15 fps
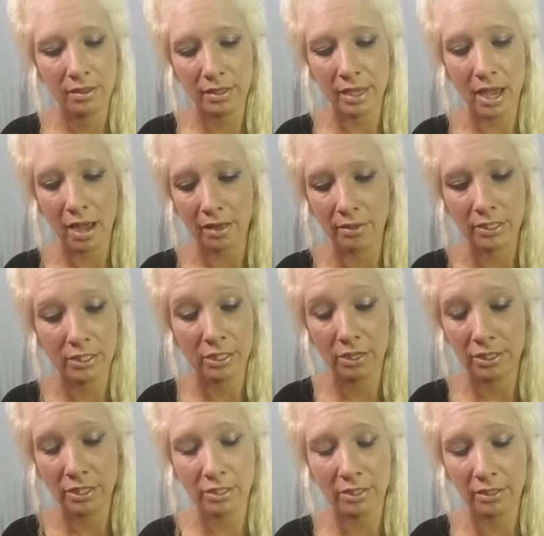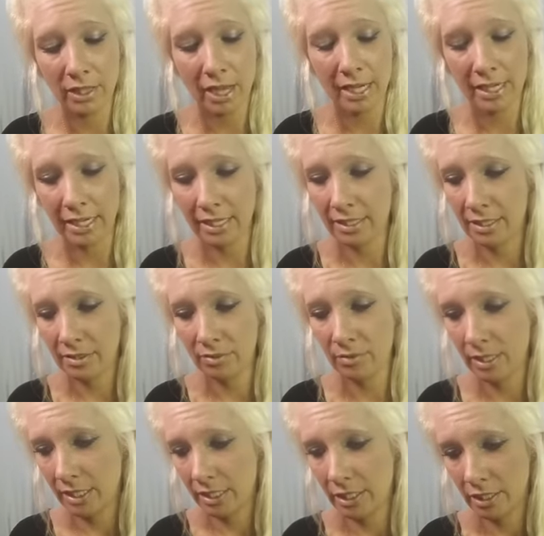yeah, the stars are aligning is
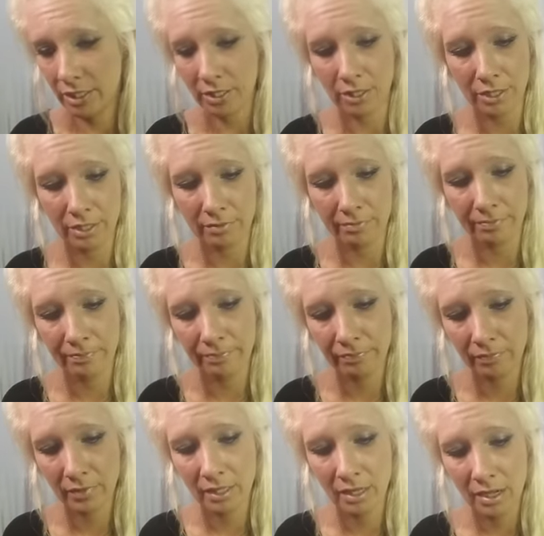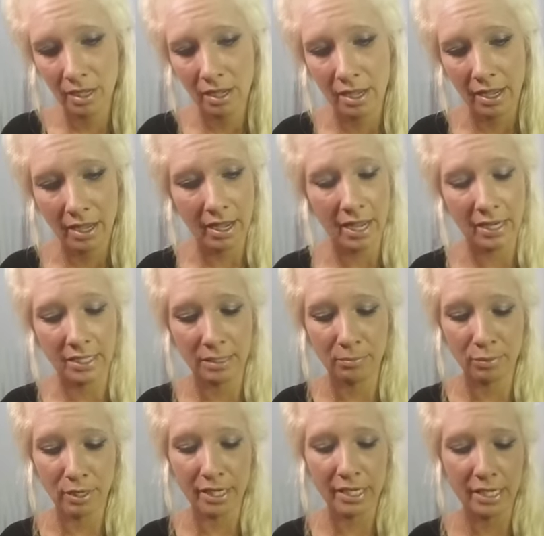what I just heard. And it's
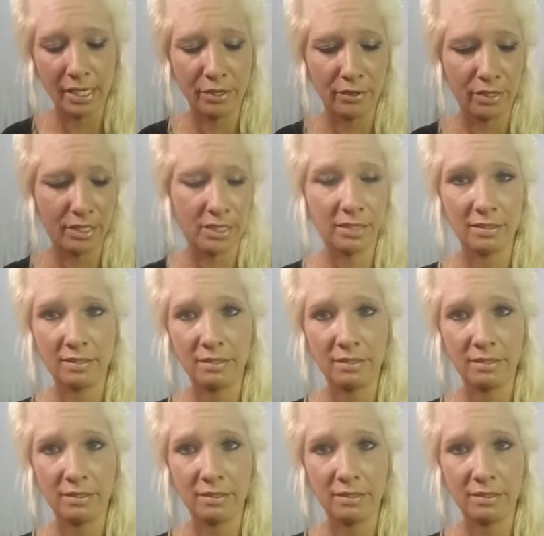bringing you this,